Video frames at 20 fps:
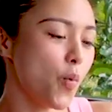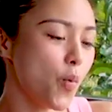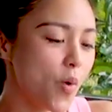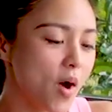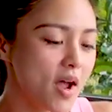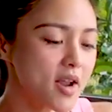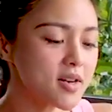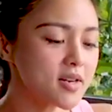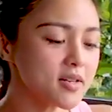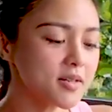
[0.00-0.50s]

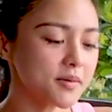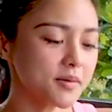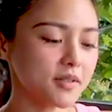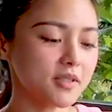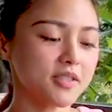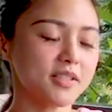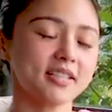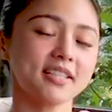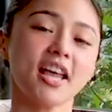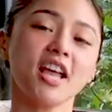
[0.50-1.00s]
one
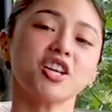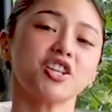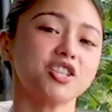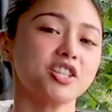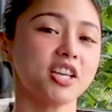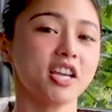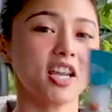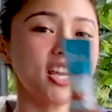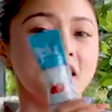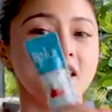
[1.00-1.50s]

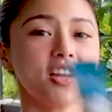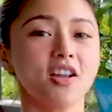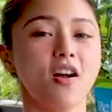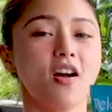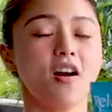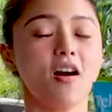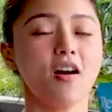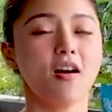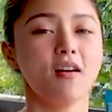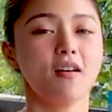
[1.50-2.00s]
sachet
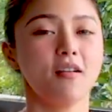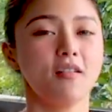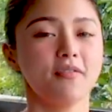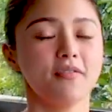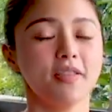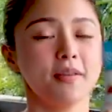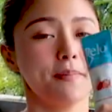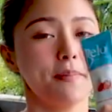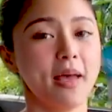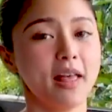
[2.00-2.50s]

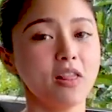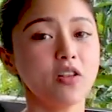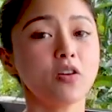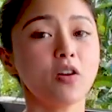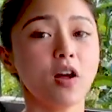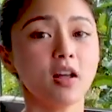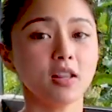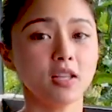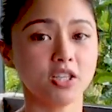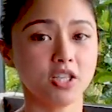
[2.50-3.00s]
of the Belo
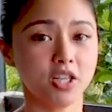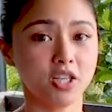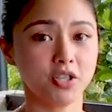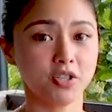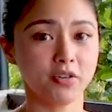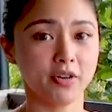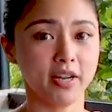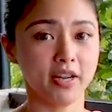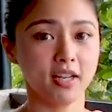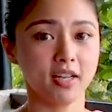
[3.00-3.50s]
Collagen
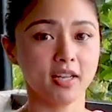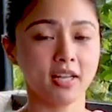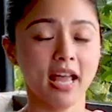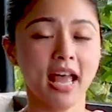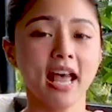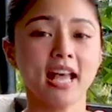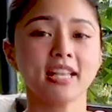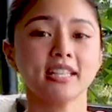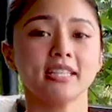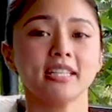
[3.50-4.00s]
drink
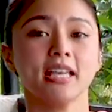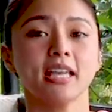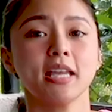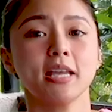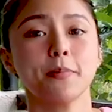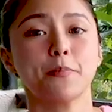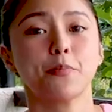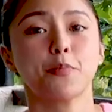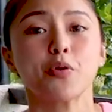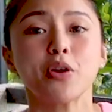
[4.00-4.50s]
has
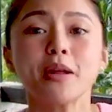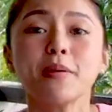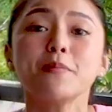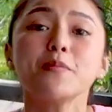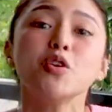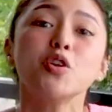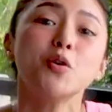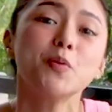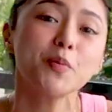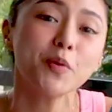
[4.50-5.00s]
a
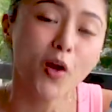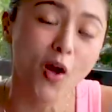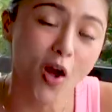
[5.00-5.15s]
premium